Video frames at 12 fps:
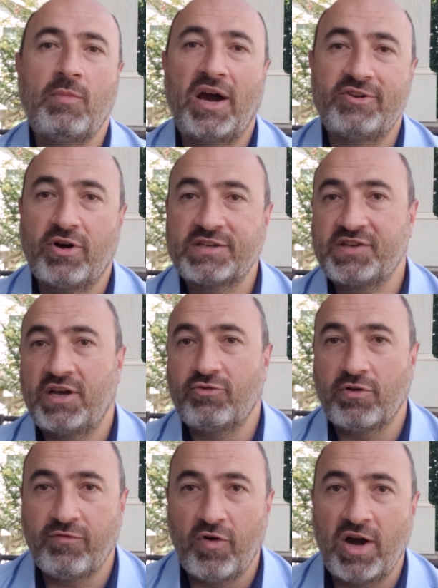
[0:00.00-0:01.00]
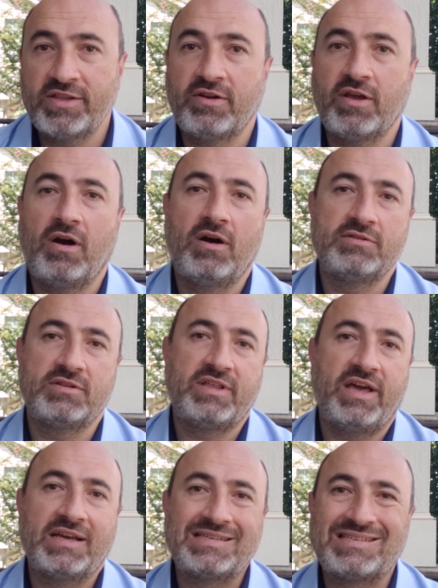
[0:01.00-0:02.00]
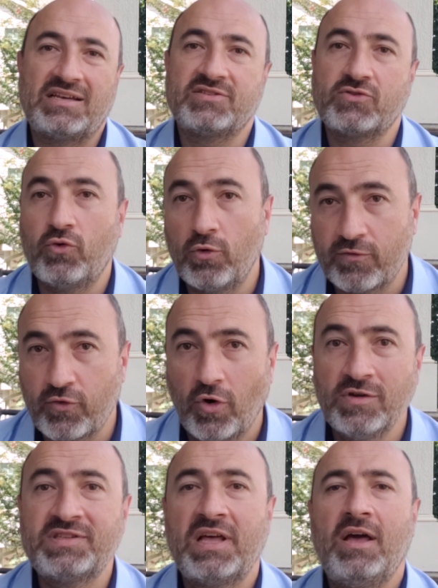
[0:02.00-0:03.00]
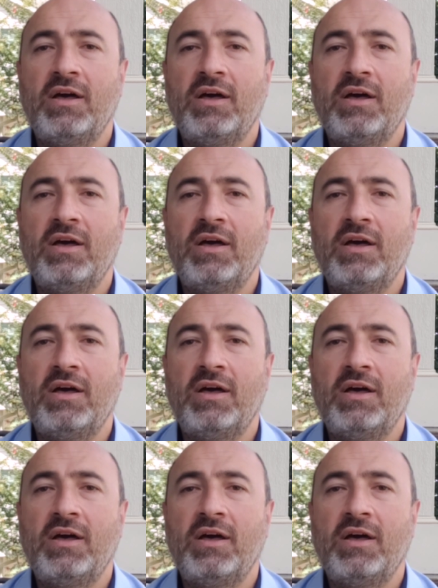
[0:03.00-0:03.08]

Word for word: hydroxide refinery on the Texas Gulf Coast.